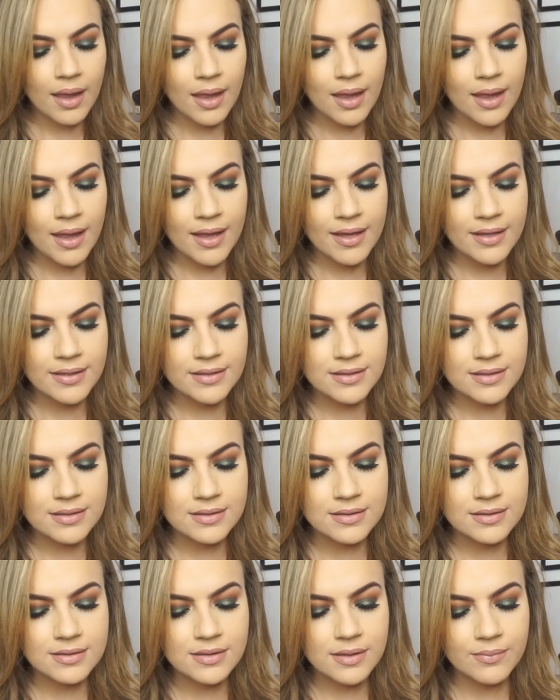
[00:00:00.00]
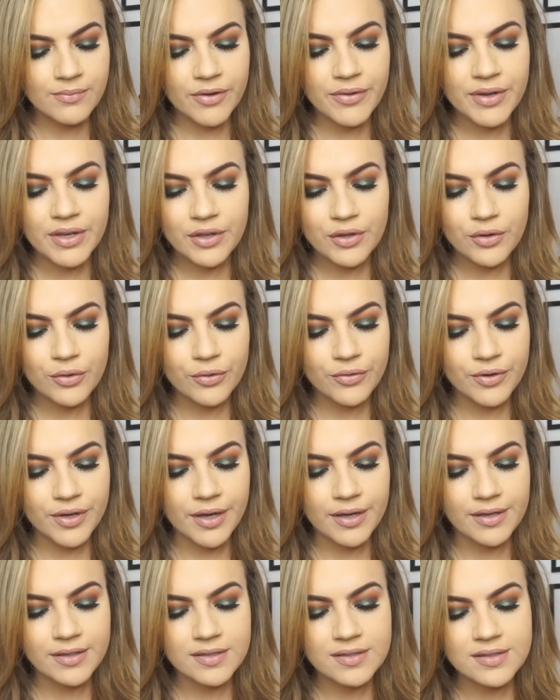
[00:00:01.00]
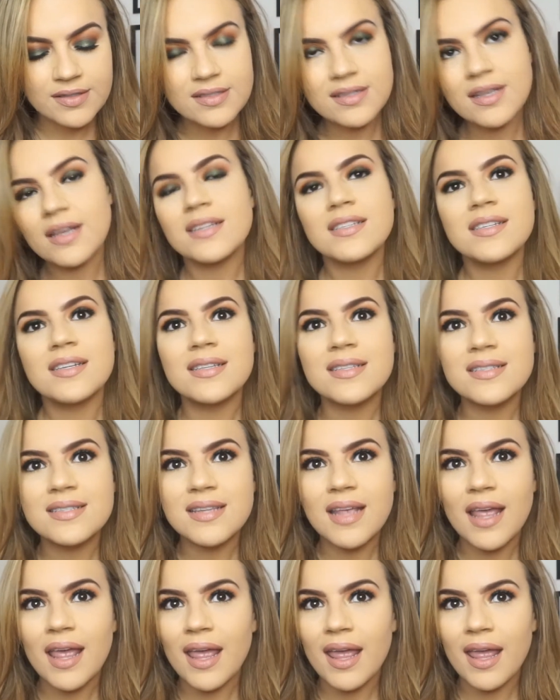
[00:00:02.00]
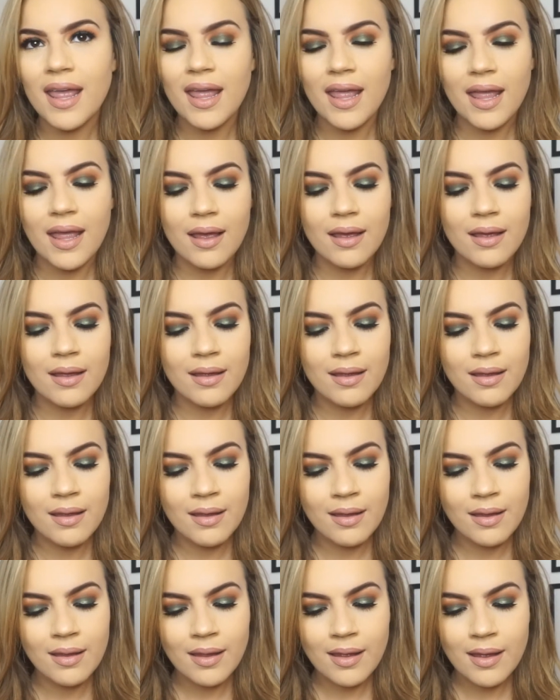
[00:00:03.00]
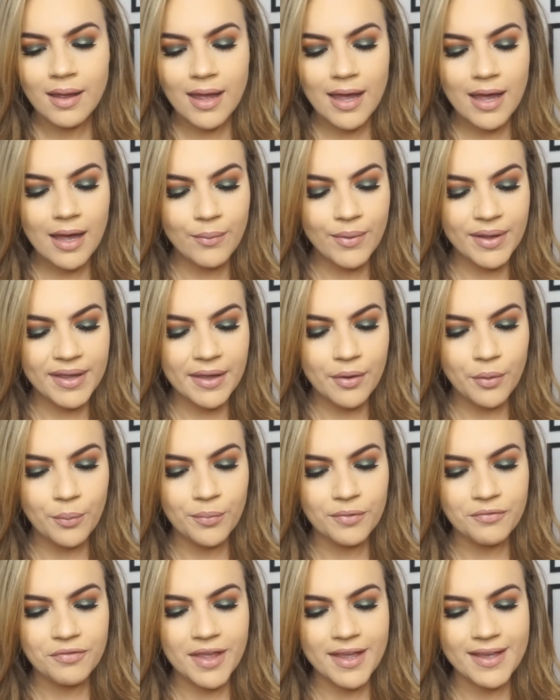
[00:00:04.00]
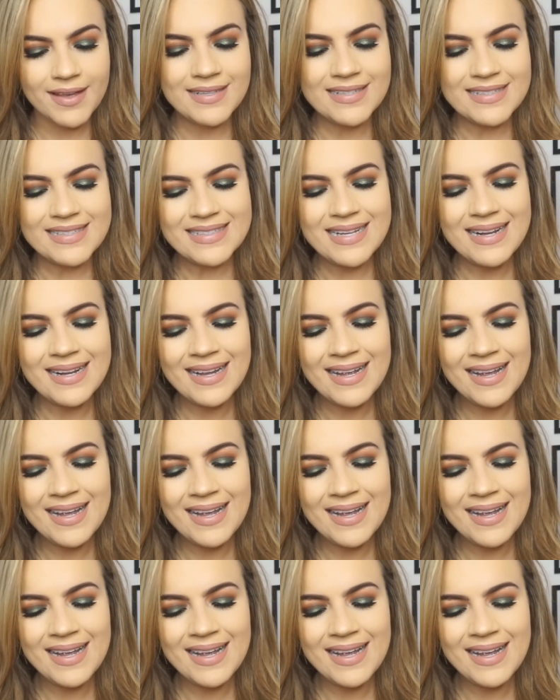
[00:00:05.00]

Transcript: And I'm very curious to see how I get on with this.